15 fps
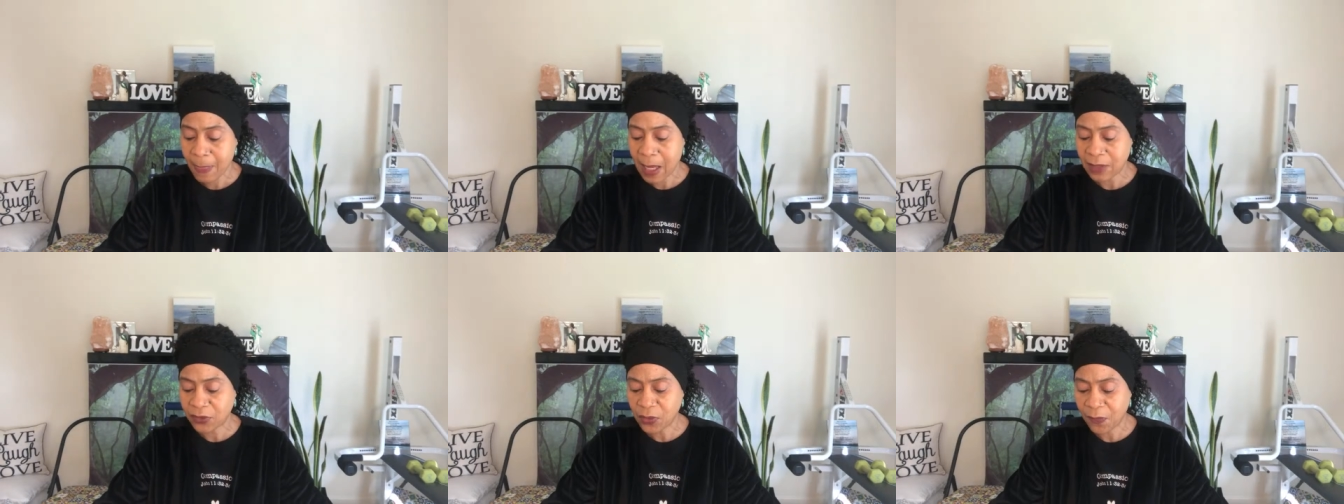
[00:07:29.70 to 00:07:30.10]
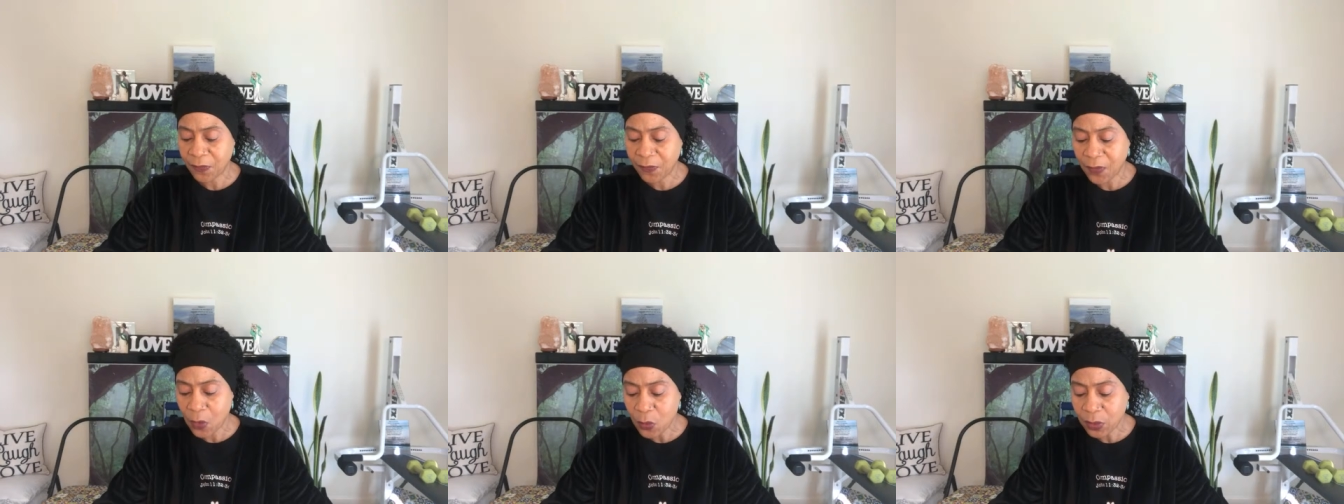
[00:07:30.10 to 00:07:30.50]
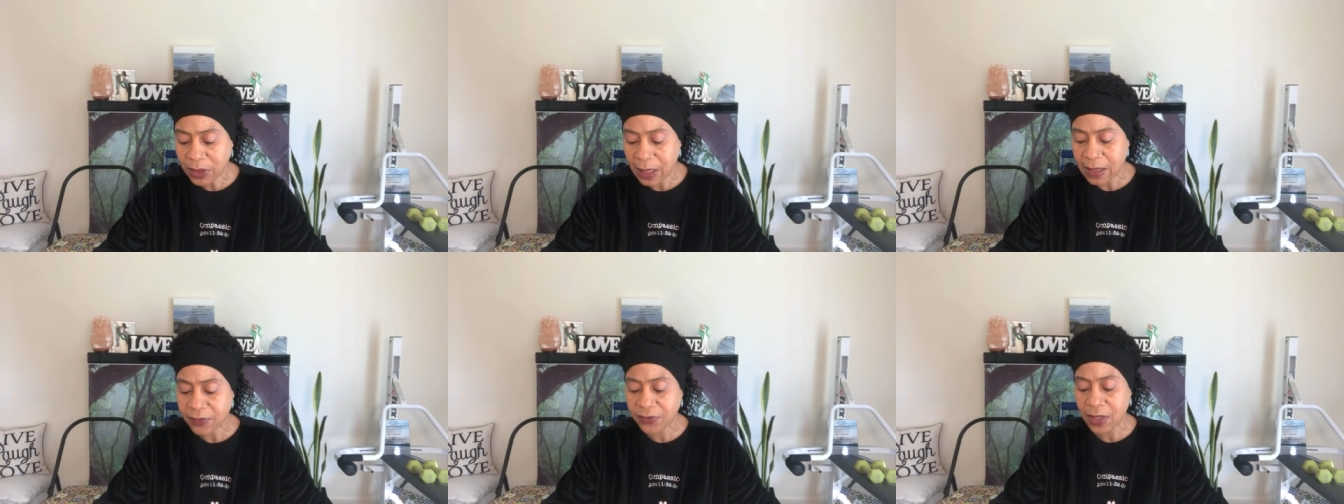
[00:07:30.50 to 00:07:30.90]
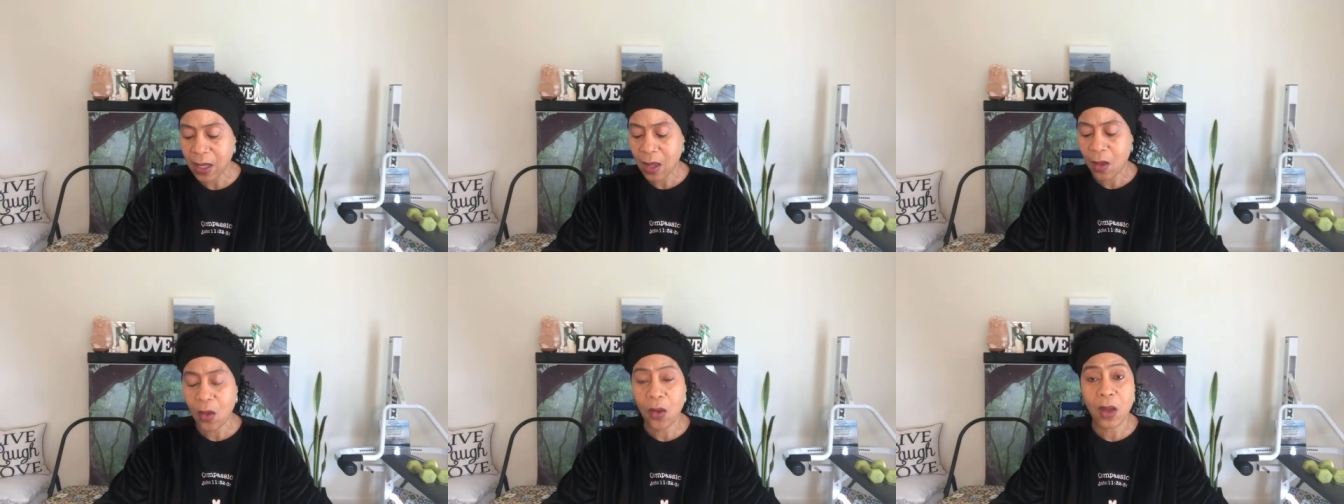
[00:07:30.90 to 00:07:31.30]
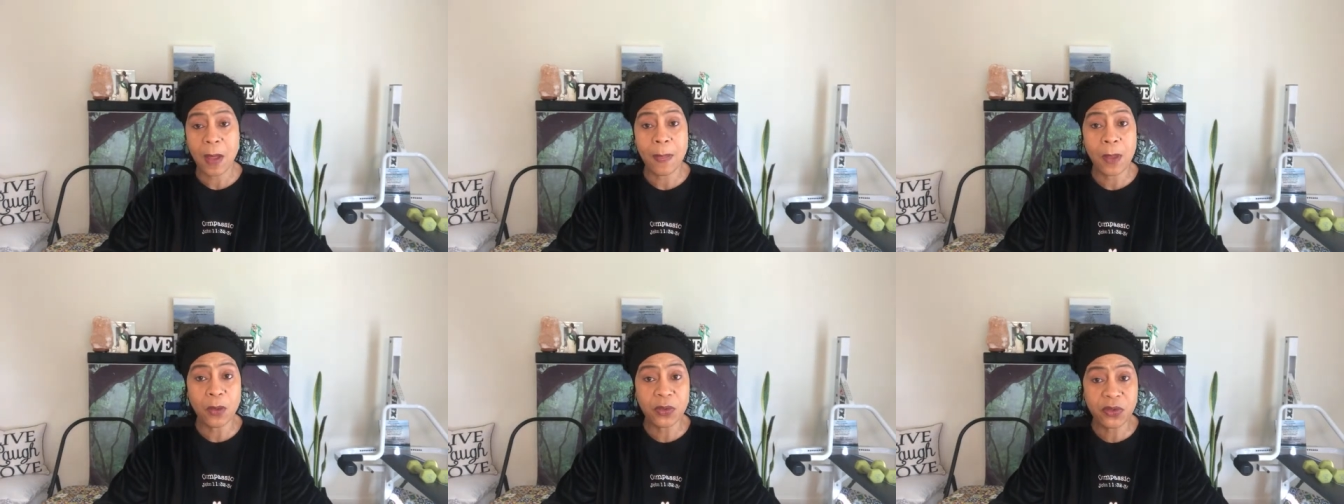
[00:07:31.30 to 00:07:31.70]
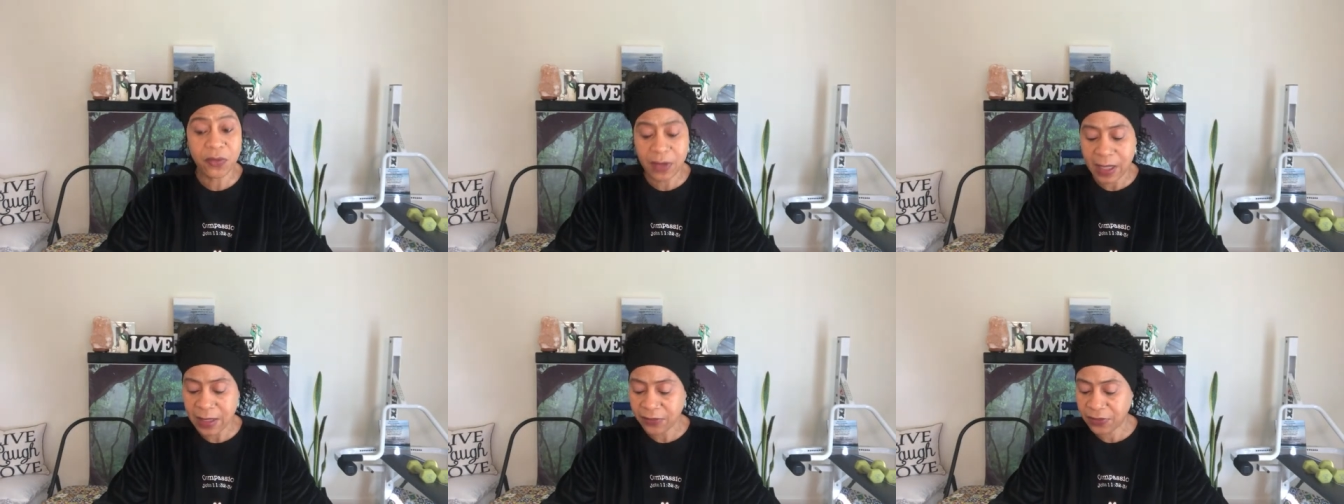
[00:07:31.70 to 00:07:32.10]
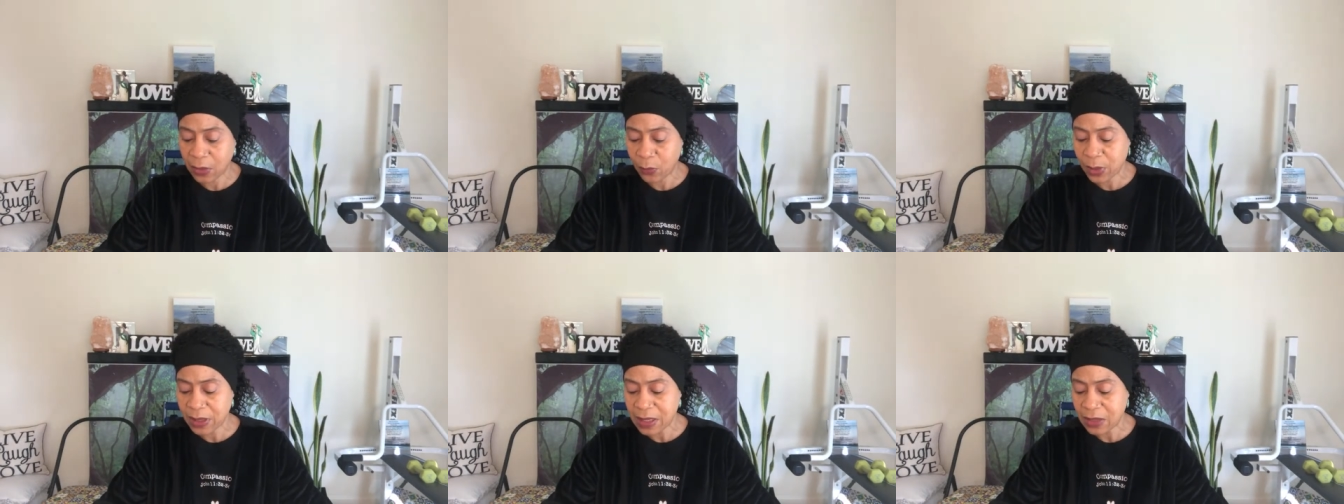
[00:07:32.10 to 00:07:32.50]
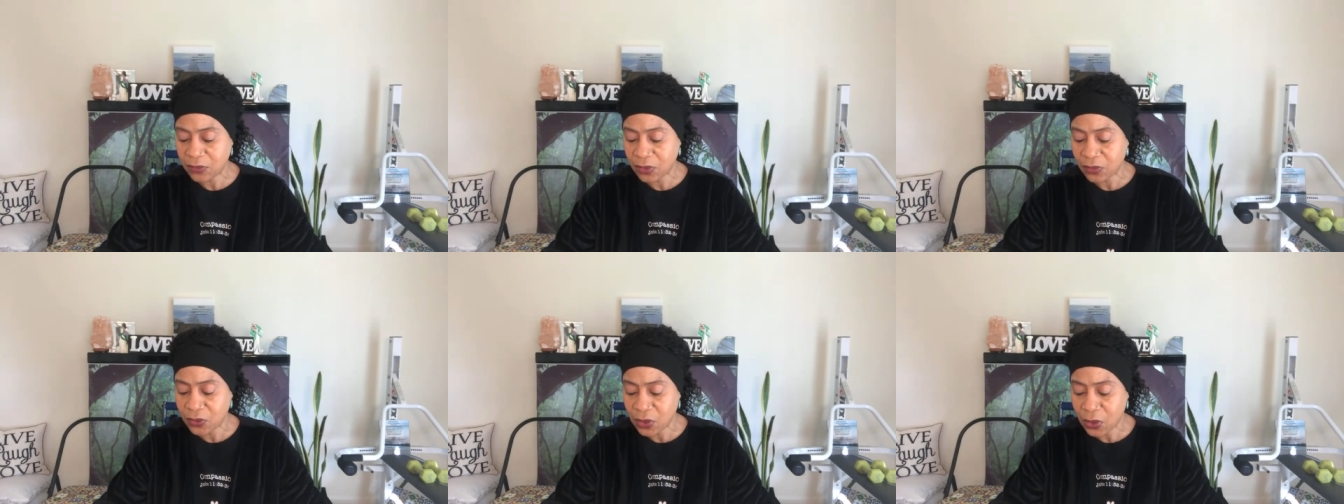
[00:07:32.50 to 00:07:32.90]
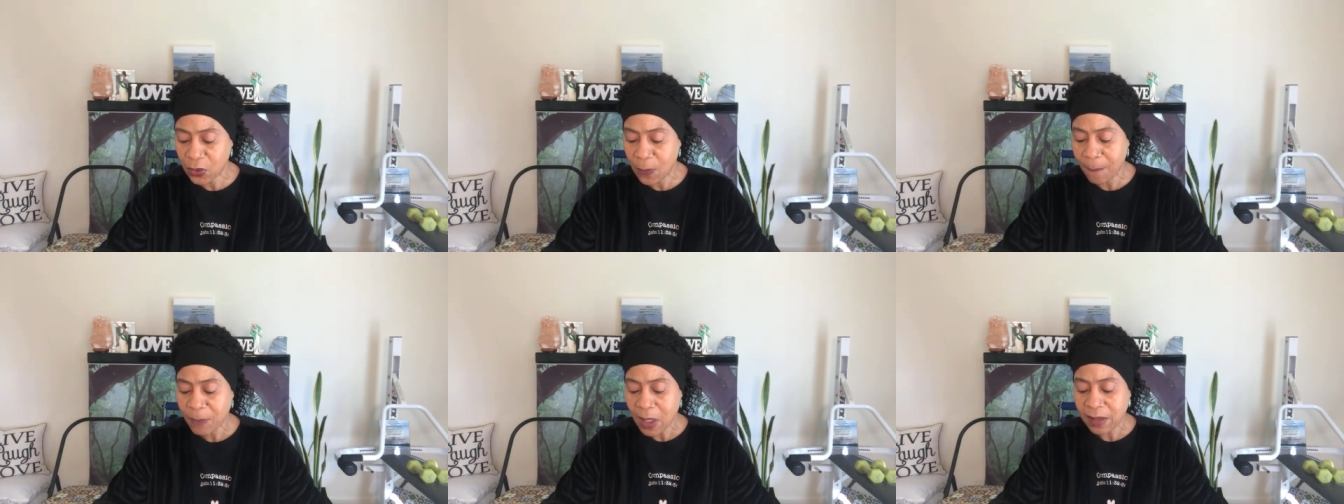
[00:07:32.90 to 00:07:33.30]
and to focus on those things that we need to do,